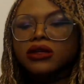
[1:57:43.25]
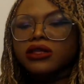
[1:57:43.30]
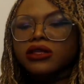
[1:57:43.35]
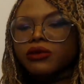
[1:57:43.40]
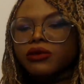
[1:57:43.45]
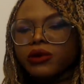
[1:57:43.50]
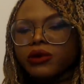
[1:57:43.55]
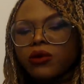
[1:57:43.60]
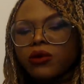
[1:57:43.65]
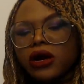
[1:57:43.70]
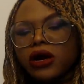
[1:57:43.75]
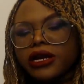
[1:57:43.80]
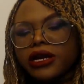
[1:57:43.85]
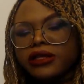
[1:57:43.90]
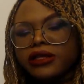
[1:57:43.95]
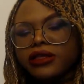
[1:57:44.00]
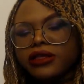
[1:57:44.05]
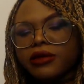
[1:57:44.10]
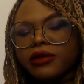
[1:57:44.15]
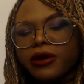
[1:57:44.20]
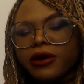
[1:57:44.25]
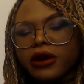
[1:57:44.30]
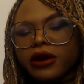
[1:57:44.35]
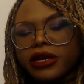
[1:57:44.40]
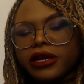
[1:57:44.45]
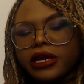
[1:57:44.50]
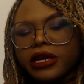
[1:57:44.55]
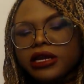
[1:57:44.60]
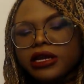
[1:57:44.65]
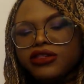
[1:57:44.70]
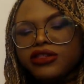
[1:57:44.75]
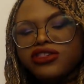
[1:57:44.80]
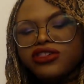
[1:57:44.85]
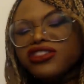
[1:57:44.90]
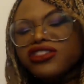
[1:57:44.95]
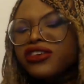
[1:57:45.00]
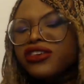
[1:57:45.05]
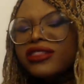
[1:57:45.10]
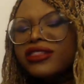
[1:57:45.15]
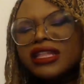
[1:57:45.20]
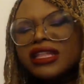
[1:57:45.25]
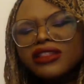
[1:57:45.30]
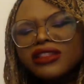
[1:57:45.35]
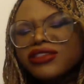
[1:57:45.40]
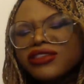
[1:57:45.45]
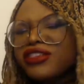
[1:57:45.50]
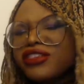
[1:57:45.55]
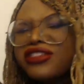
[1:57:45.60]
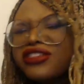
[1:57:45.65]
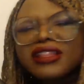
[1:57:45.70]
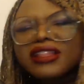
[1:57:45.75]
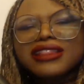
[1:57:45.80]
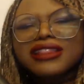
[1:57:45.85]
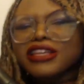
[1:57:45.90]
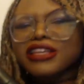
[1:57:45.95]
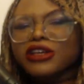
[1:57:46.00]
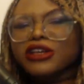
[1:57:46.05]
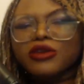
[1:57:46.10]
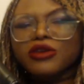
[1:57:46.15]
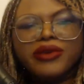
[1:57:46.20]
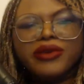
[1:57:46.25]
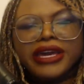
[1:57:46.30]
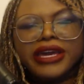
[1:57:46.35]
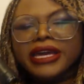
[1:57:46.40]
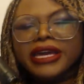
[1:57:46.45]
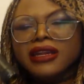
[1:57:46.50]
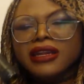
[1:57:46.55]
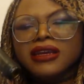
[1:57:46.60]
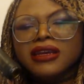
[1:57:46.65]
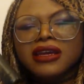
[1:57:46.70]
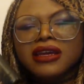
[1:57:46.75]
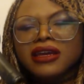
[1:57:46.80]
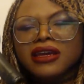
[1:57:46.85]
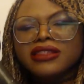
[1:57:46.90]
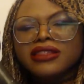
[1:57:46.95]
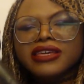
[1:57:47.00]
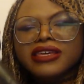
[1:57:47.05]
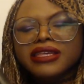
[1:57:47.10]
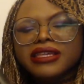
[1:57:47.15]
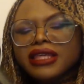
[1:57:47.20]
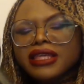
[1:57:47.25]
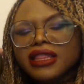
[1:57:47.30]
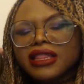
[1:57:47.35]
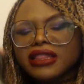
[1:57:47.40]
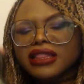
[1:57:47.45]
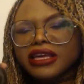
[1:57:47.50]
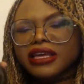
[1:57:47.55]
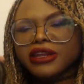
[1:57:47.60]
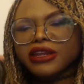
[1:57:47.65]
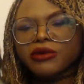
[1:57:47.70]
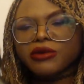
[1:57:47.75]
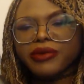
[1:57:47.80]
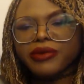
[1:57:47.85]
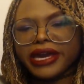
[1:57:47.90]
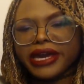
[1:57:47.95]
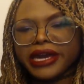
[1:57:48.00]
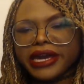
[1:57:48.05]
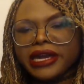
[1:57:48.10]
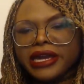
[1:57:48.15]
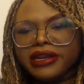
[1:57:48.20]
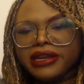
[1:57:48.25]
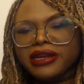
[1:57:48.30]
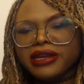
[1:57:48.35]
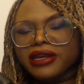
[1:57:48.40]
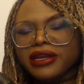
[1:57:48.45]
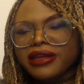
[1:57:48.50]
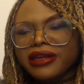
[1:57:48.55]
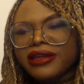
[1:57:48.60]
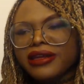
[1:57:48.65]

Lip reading: so that we walk into the party just a little bit. Just a little bit.